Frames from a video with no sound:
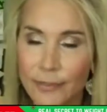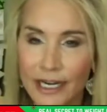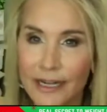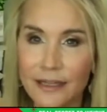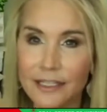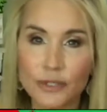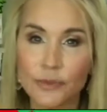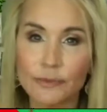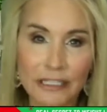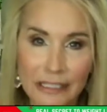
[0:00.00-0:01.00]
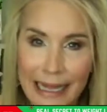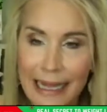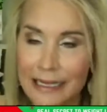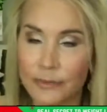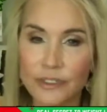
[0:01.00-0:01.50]
but I thought she would be
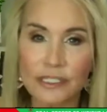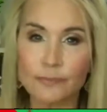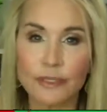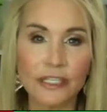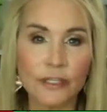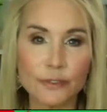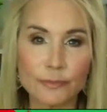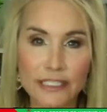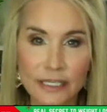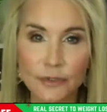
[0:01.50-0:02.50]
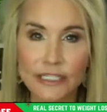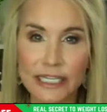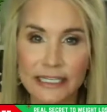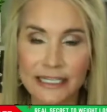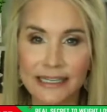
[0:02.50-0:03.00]
glad, and it was this big, huge
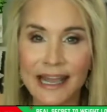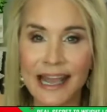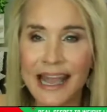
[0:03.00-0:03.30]
misunderstanding.